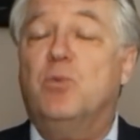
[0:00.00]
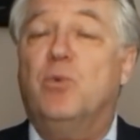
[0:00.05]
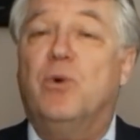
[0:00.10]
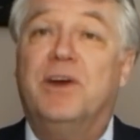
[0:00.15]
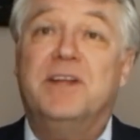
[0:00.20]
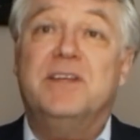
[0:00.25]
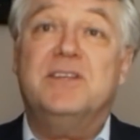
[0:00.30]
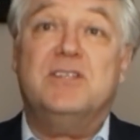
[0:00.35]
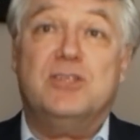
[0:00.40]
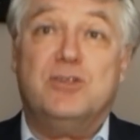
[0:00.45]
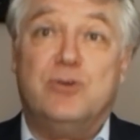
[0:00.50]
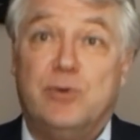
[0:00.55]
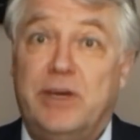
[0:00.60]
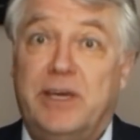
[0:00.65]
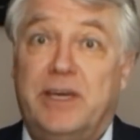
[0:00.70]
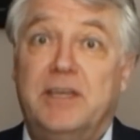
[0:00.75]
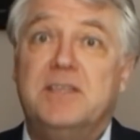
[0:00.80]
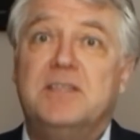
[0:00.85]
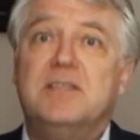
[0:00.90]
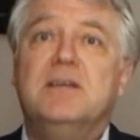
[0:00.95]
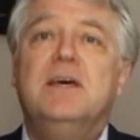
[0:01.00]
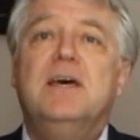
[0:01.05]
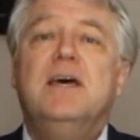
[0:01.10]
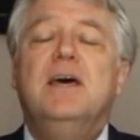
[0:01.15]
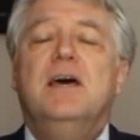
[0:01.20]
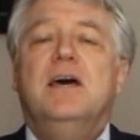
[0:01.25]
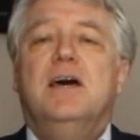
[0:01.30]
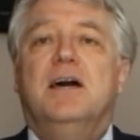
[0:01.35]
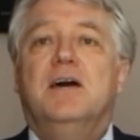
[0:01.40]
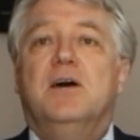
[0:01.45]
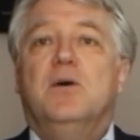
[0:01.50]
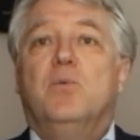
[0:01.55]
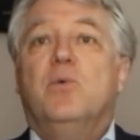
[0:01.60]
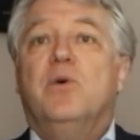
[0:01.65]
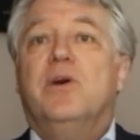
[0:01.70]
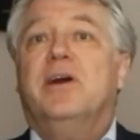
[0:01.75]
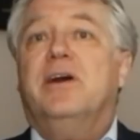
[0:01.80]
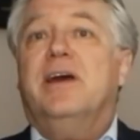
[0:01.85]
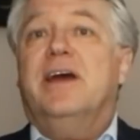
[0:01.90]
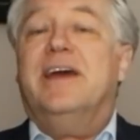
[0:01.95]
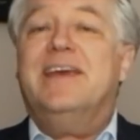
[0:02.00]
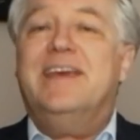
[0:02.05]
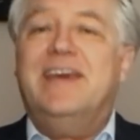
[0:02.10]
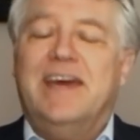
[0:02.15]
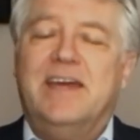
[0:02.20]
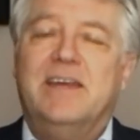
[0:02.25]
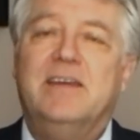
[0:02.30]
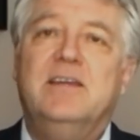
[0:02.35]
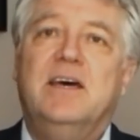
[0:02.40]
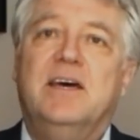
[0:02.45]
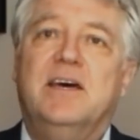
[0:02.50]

One is trade, uh, where again,